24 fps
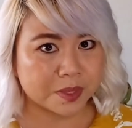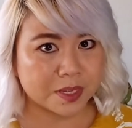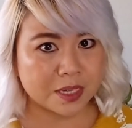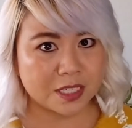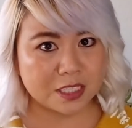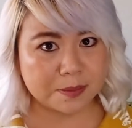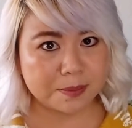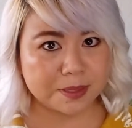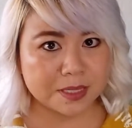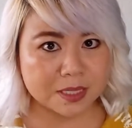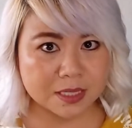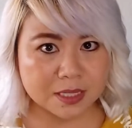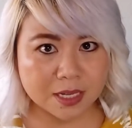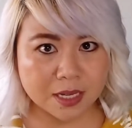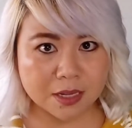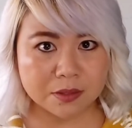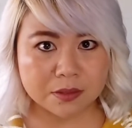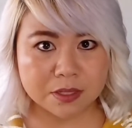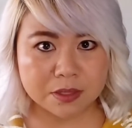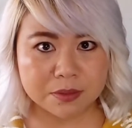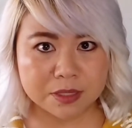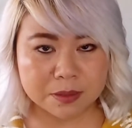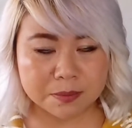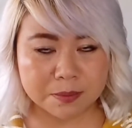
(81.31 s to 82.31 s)
especially how
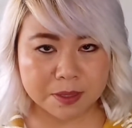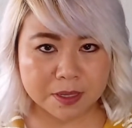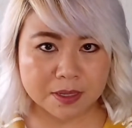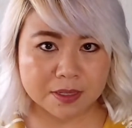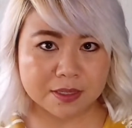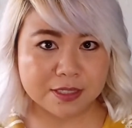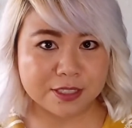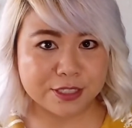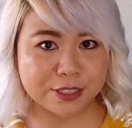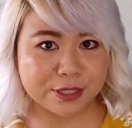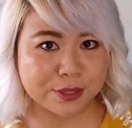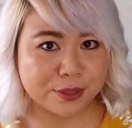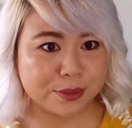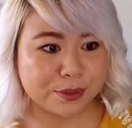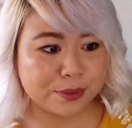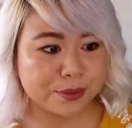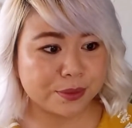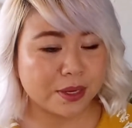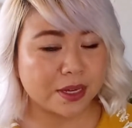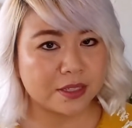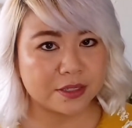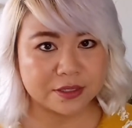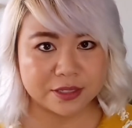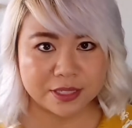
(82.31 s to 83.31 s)
they respond to
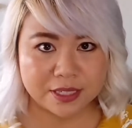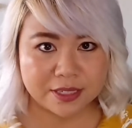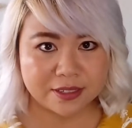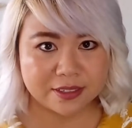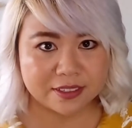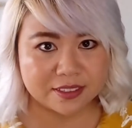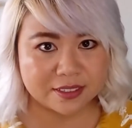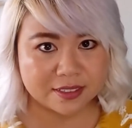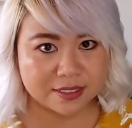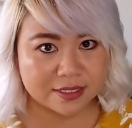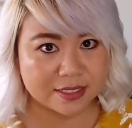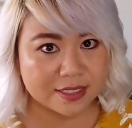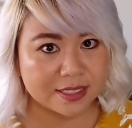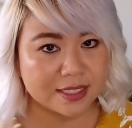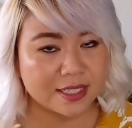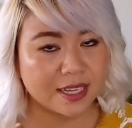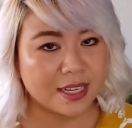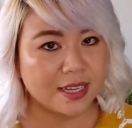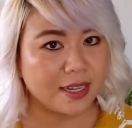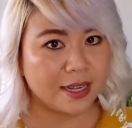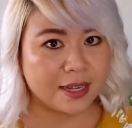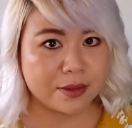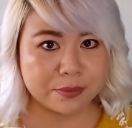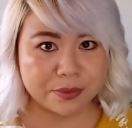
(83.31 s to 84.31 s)
other characters,
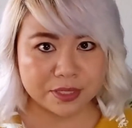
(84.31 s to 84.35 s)
and